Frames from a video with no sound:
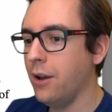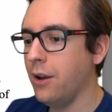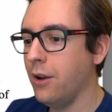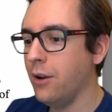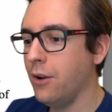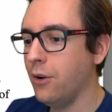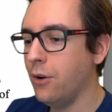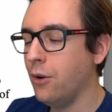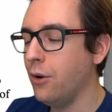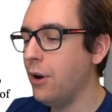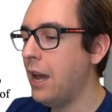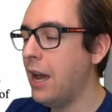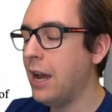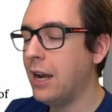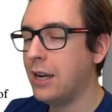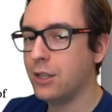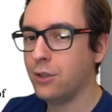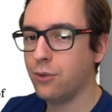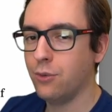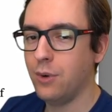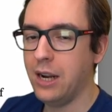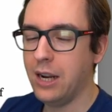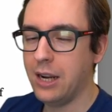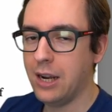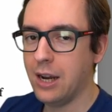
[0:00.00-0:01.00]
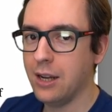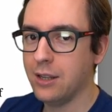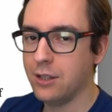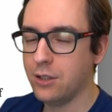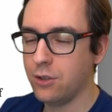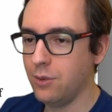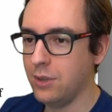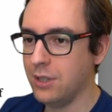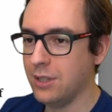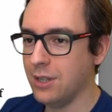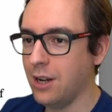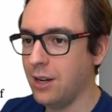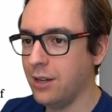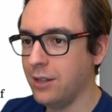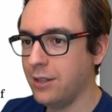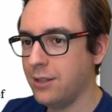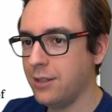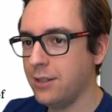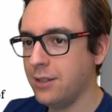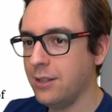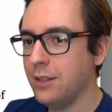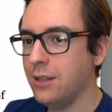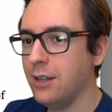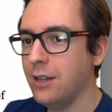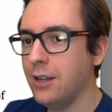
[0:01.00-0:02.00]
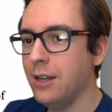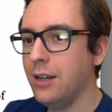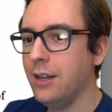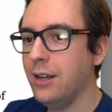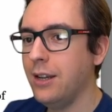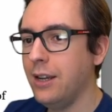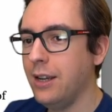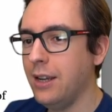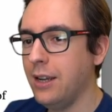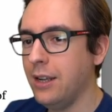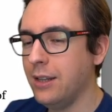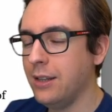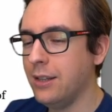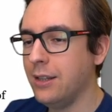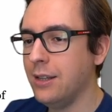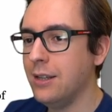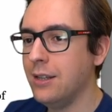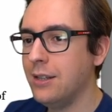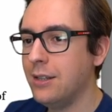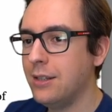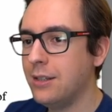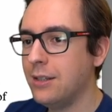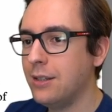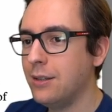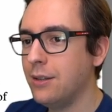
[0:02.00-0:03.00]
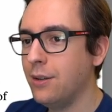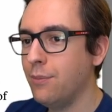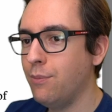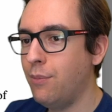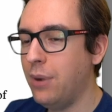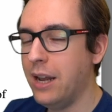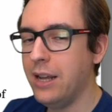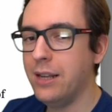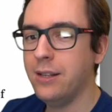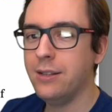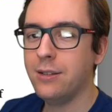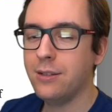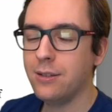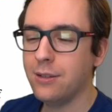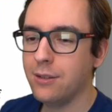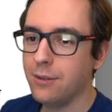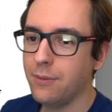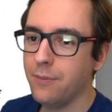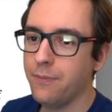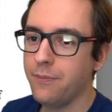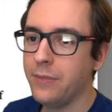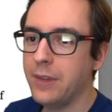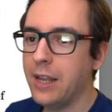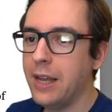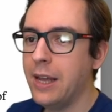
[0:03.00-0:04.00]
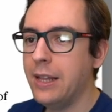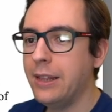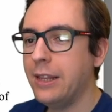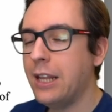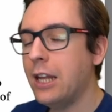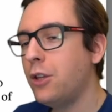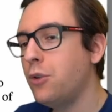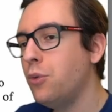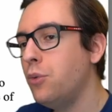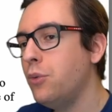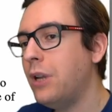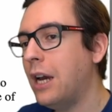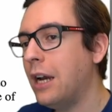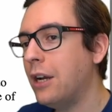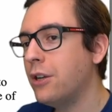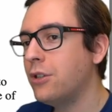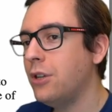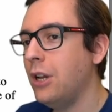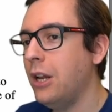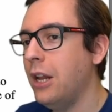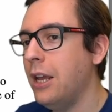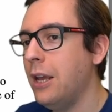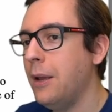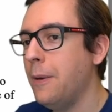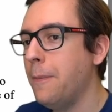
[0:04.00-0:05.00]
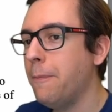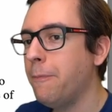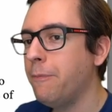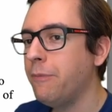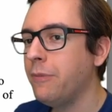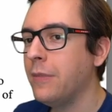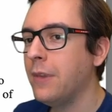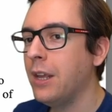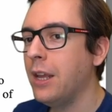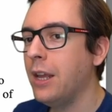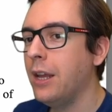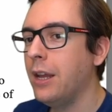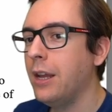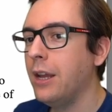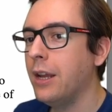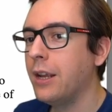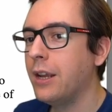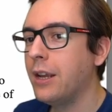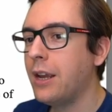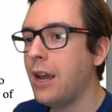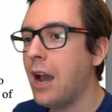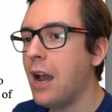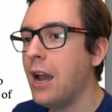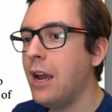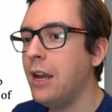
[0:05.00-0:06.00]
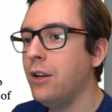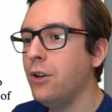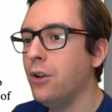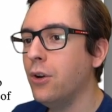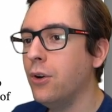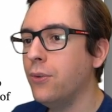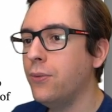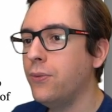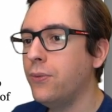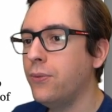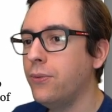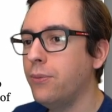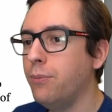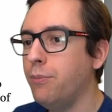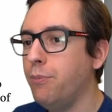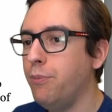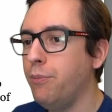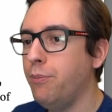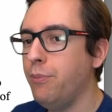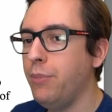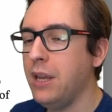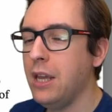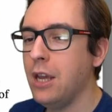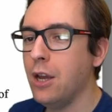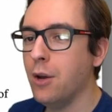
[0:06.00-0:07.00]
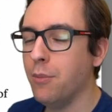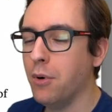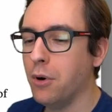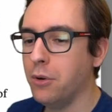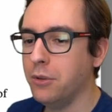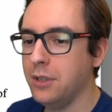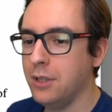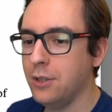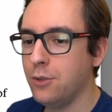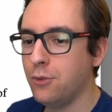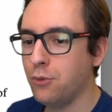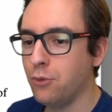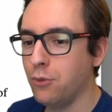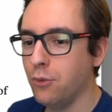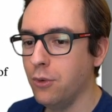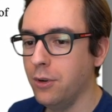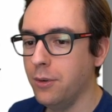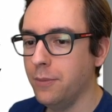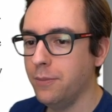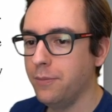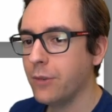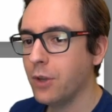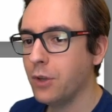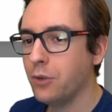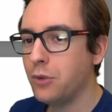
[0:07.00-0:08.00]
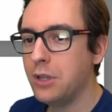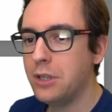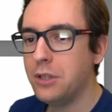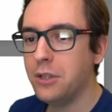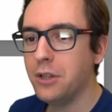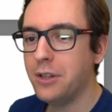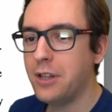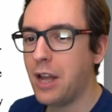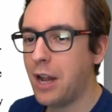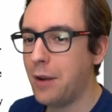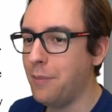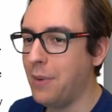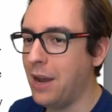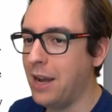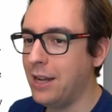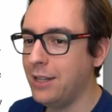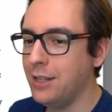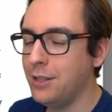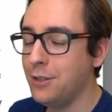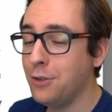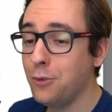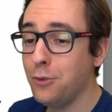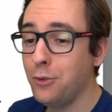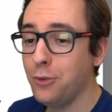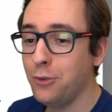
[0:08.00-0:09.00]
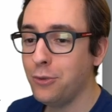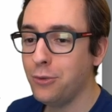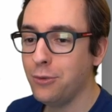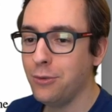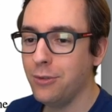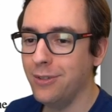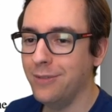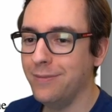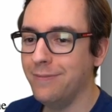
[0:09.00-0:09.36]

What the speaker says: or X-ray cast results in this place. That would actually kind of be about this rule. So it's not that bad. It's a good rule.